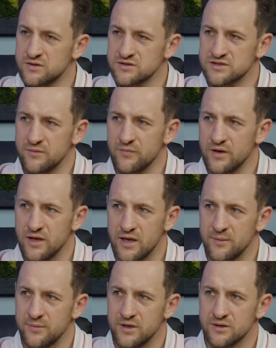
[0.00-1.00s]
there's something
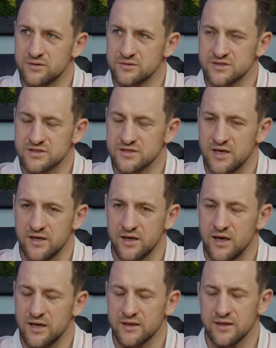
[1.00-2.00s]
happening to
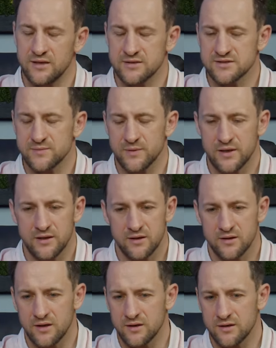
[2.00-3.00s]
society. I can't explain
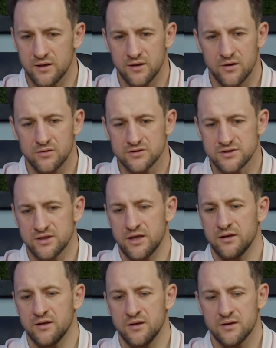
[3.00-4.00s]
it. I cannot
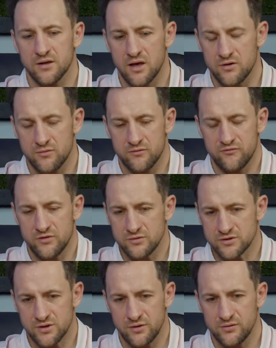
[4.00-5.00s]
understand it. I
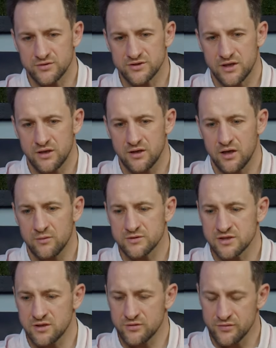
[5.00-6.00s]
refuse to understand it. I
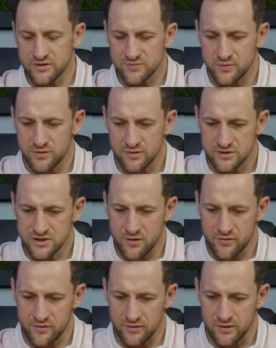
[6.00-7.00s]
was in Greensboro,
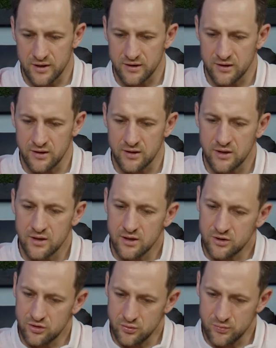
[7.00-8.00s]
South Carolina
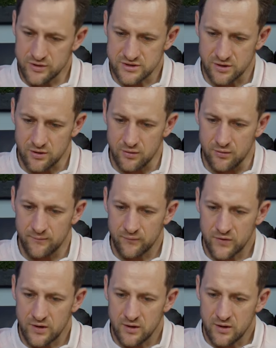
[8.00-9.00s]
2 weeks ago
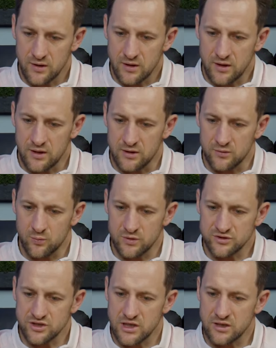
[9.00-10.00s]
and
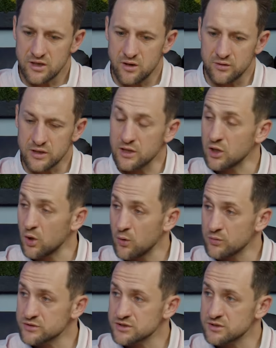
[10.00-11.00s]
we're checking out at
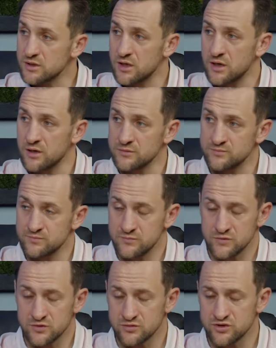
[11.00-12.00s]
Lowe's uh
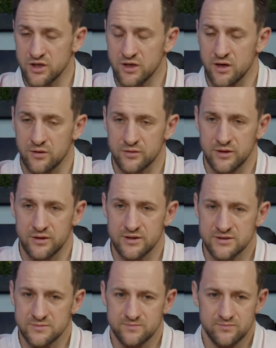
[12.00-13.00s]
you know, checkout and
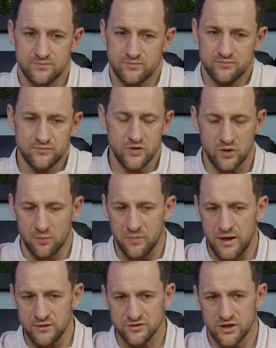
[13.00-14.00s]
this you know
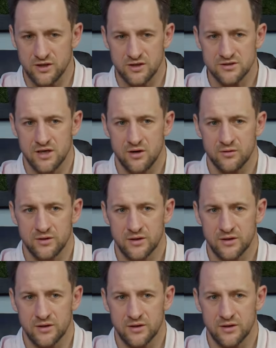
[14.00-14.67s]
man checking us out